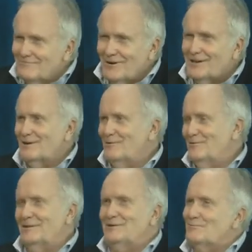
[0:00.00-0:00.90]
very
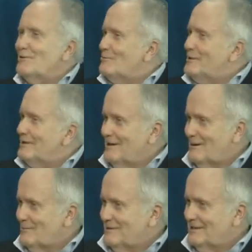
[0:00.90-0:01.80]
carefully Gerard Manley
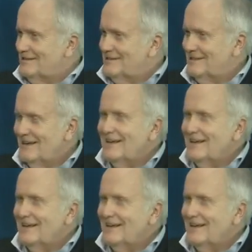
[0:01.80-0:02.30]
Hopkins,